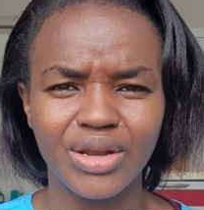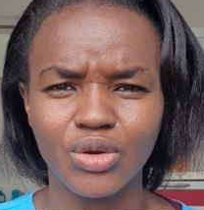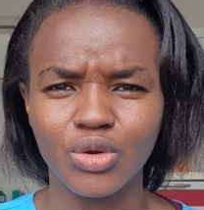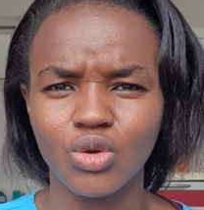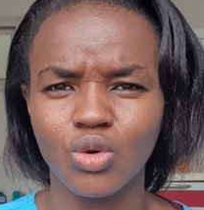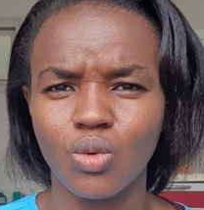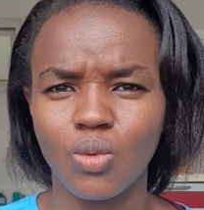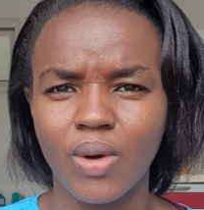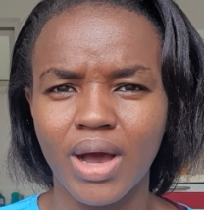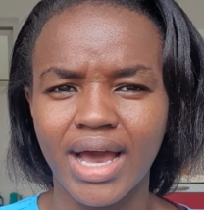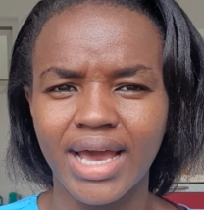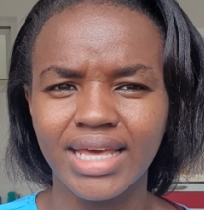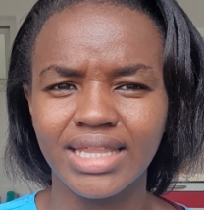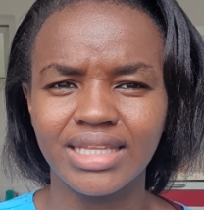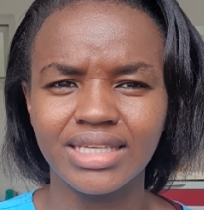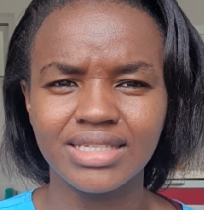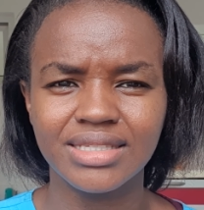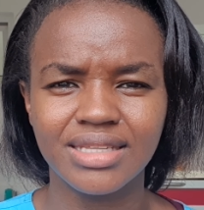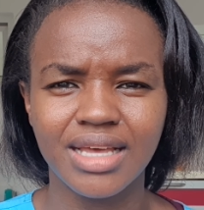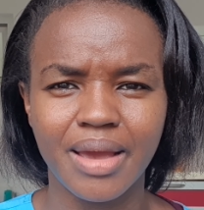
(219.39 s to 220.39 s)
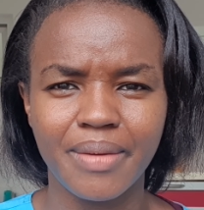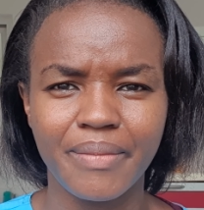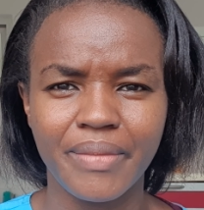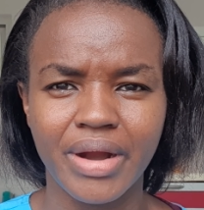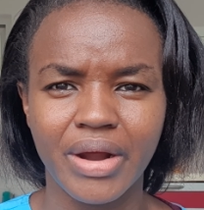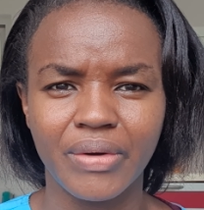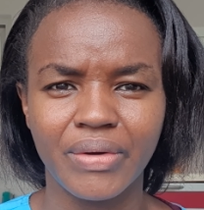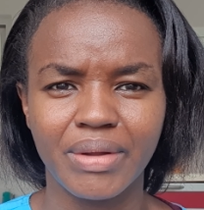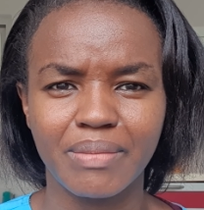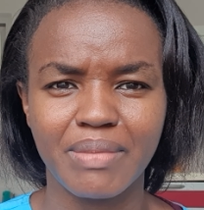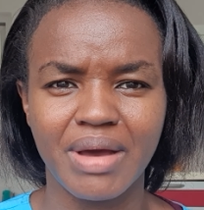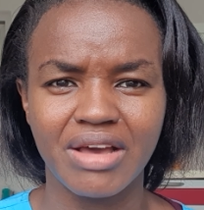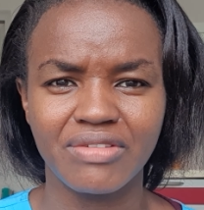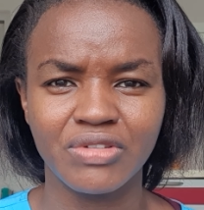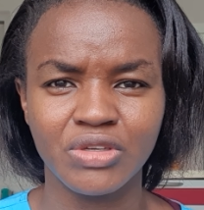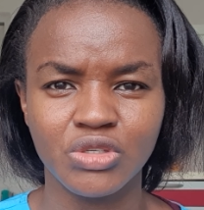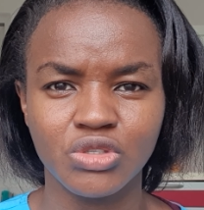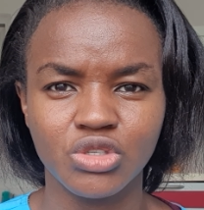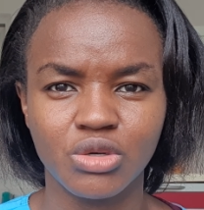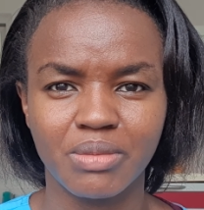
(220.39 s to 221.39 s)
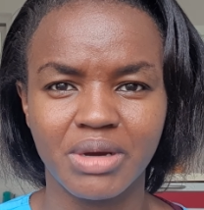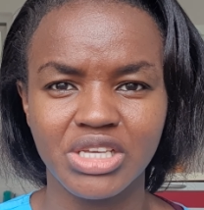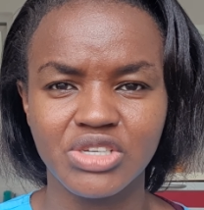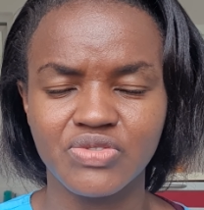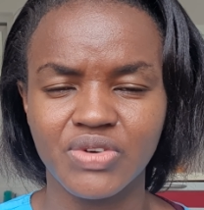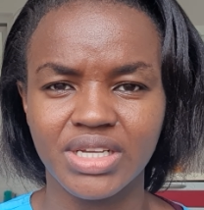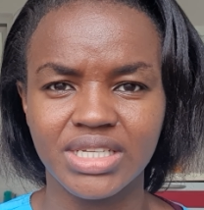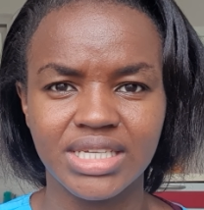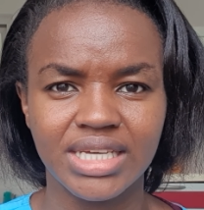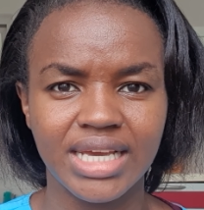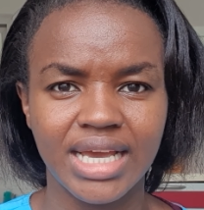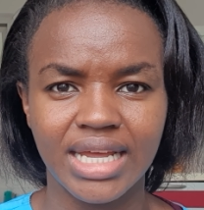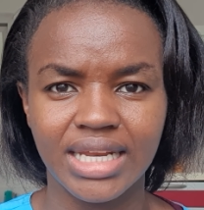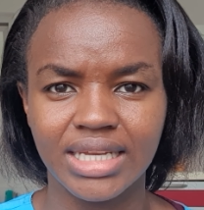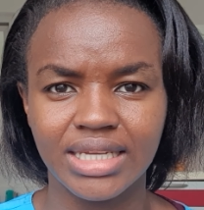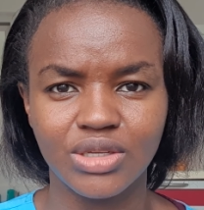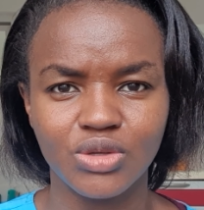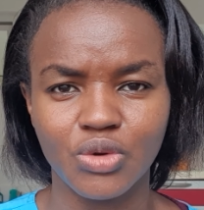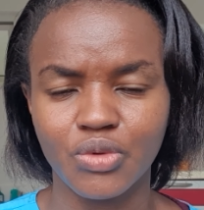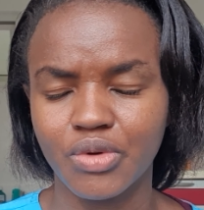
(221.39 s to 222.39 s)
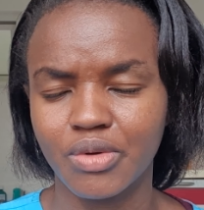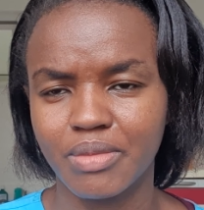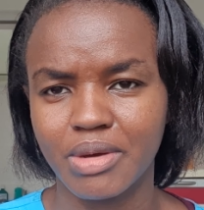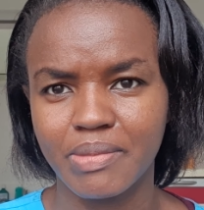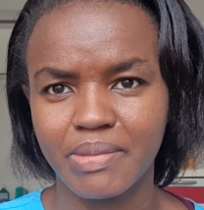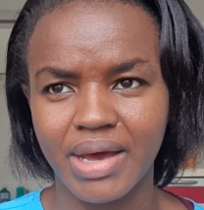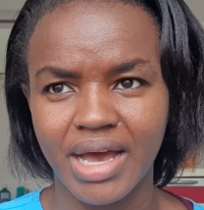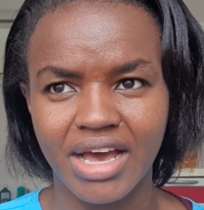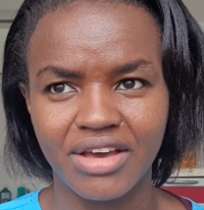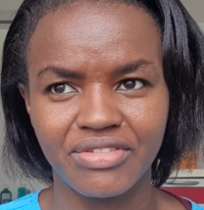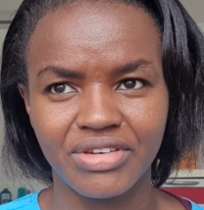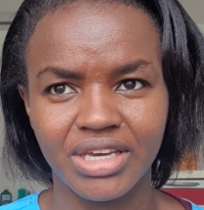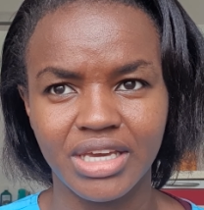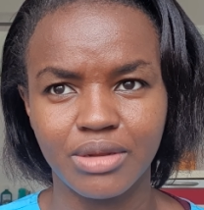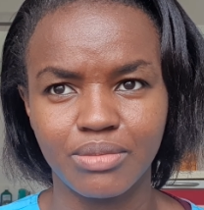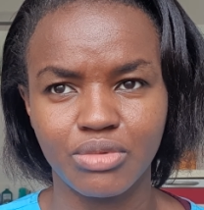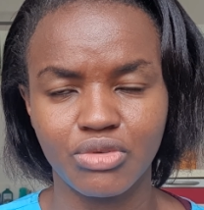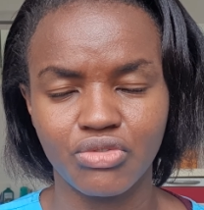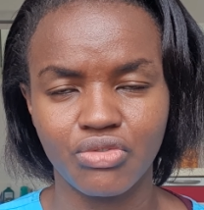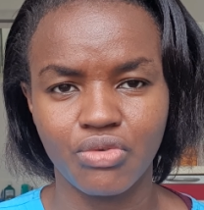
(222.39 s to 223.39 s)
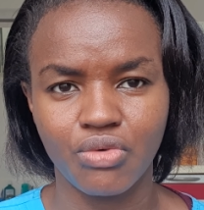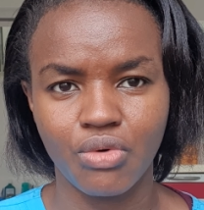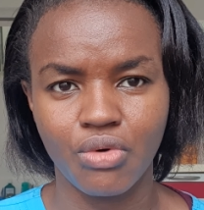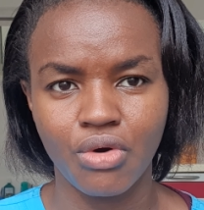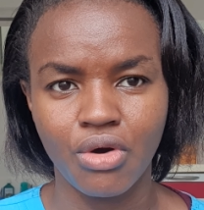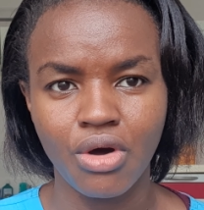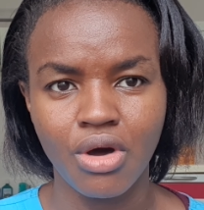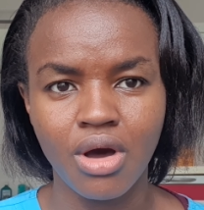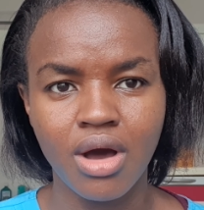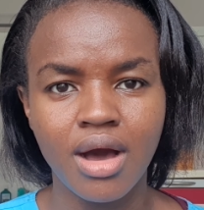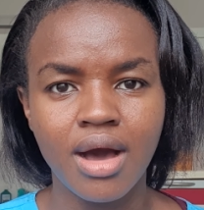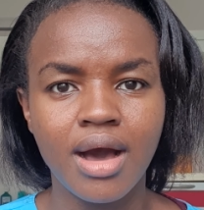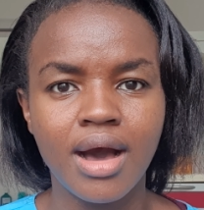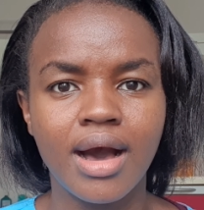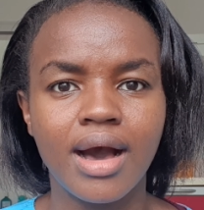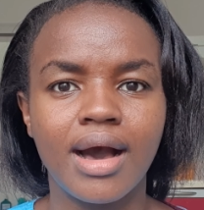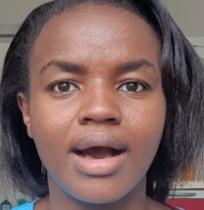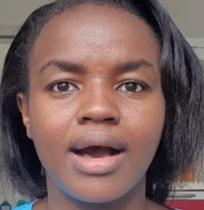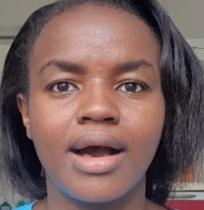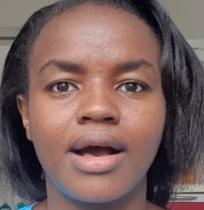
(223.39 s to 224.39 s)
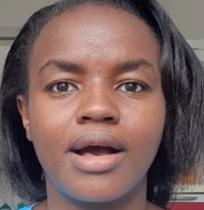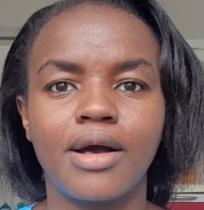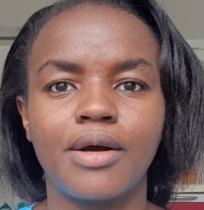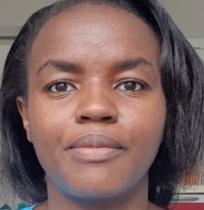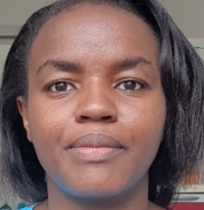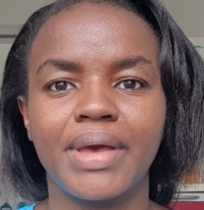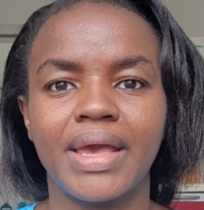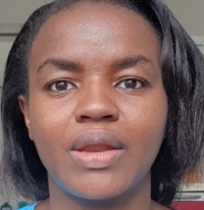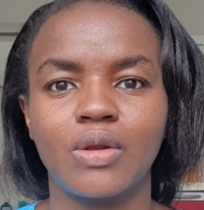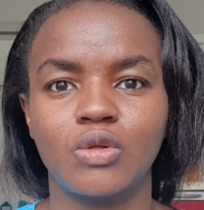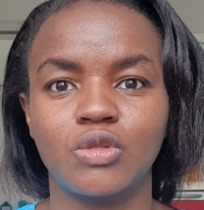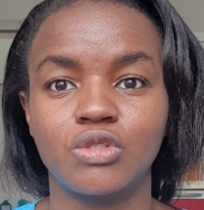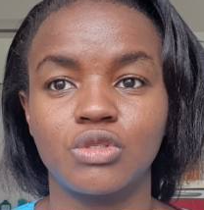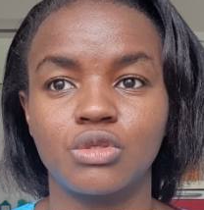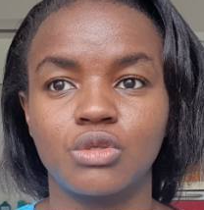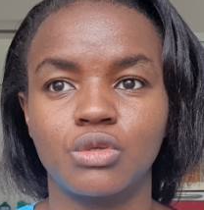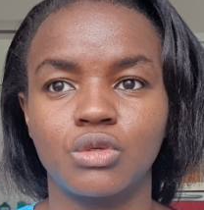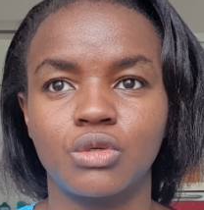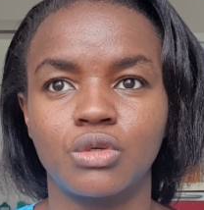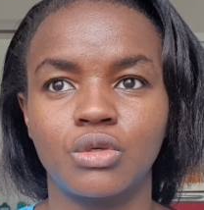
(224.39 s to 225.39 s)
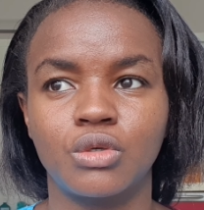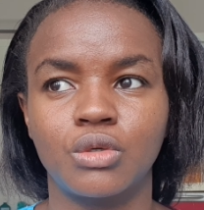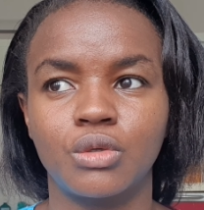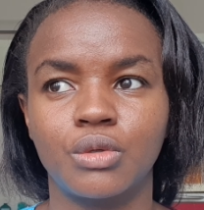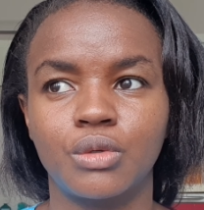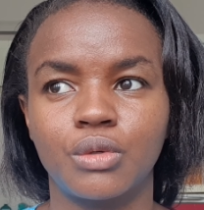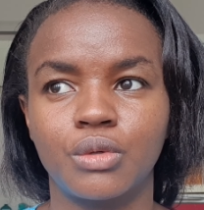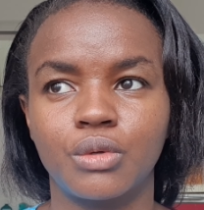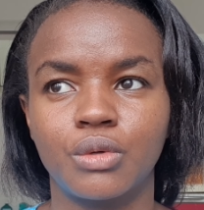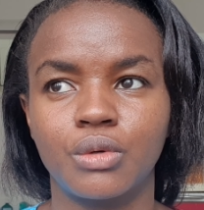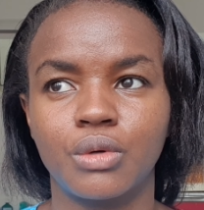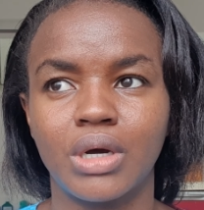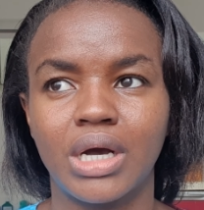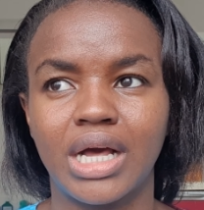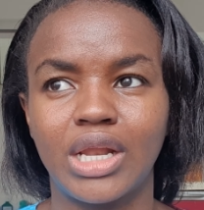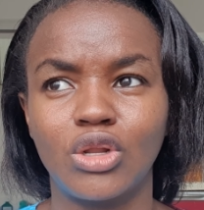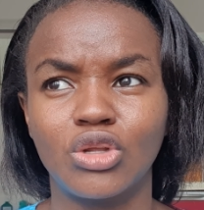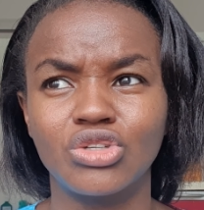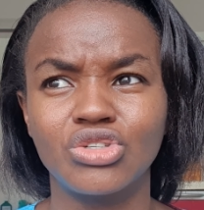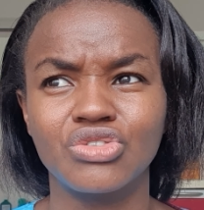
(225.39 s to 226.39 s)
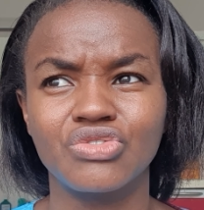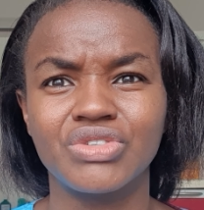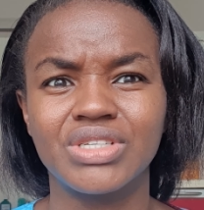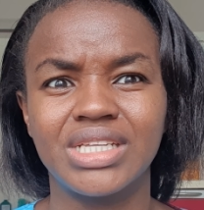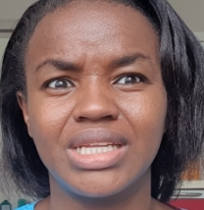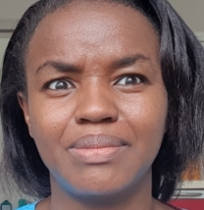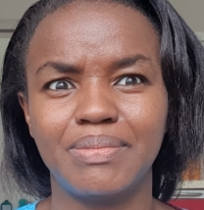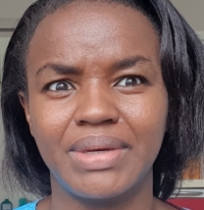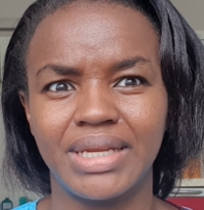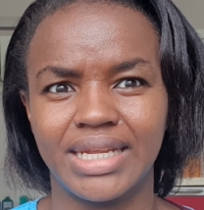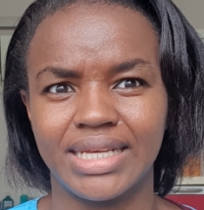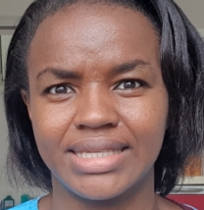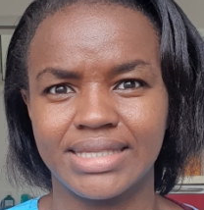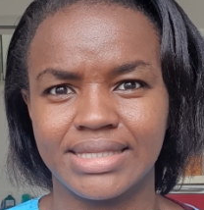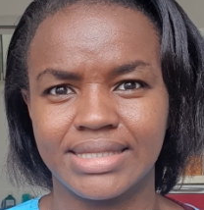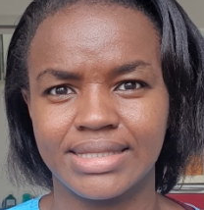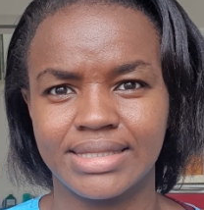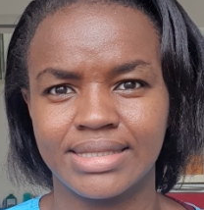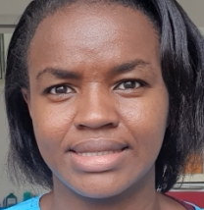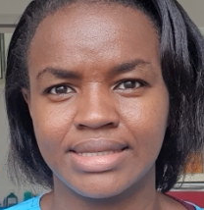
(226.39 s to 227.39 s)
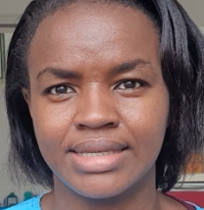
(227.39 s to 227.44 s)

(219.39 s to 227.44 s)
I don't know why this time around I'm having so much fatigue. I don't remember having it before. Um, and also a lot of sleepiness.